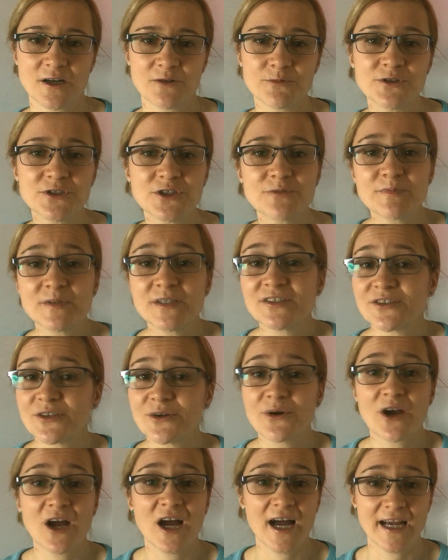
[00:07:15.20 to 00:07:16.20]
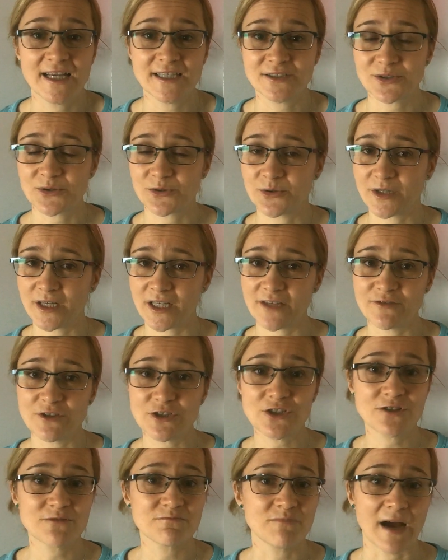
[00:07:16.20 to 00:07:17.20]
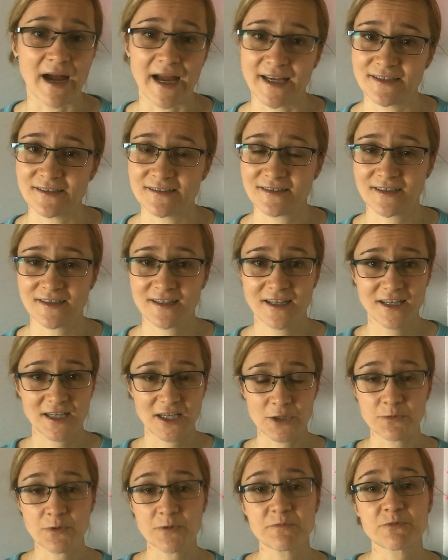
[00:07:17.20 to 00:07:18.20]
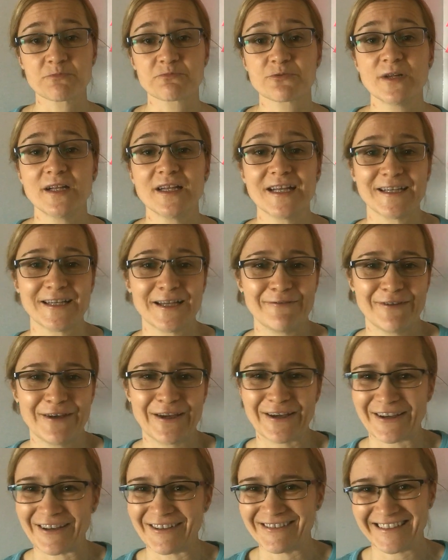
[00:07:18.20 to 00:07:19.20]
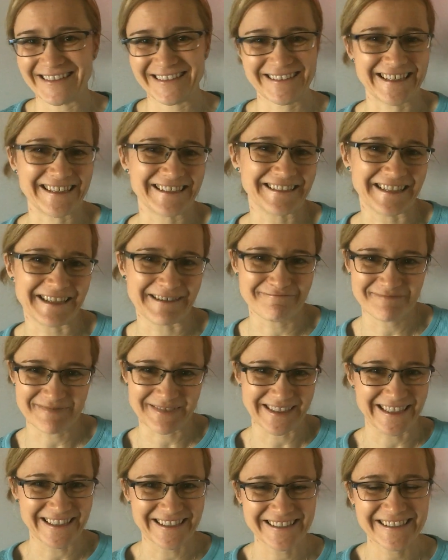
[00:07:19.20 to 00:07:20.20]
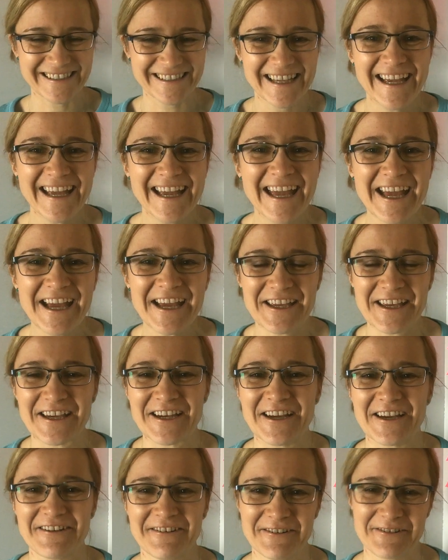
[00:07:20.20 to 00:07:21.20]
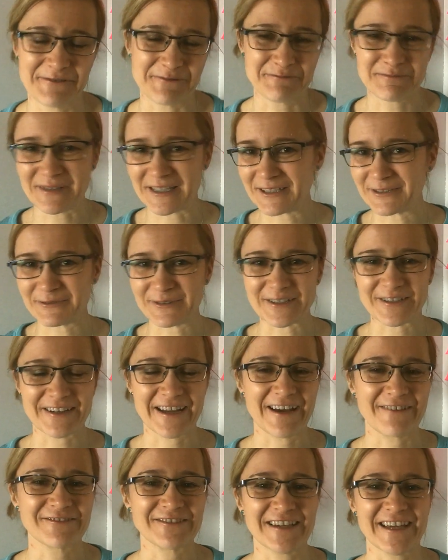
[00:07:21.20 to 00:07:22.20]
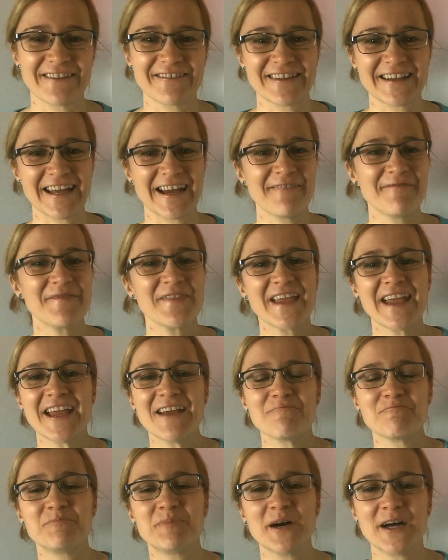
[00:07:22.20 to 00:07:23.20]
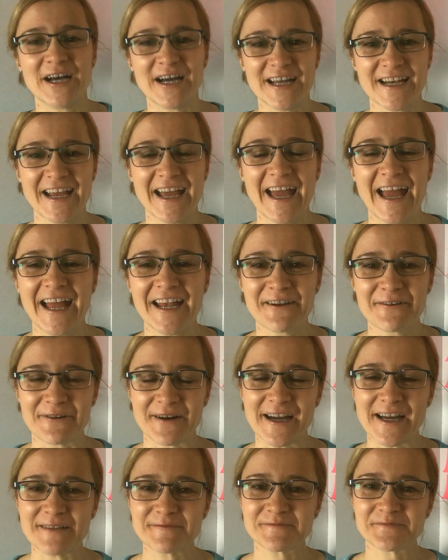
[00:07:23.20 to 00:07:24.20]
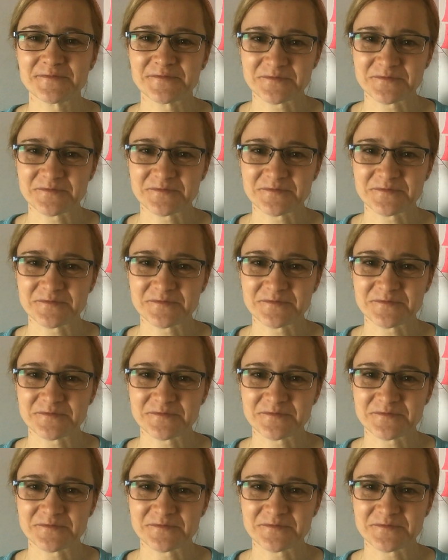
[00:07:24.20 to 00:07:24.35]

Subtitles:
Would you be so kind, or if you don't mind, it would be brilliant if you could stand up, please. Oh, please, we don't have to give it that. But anyway,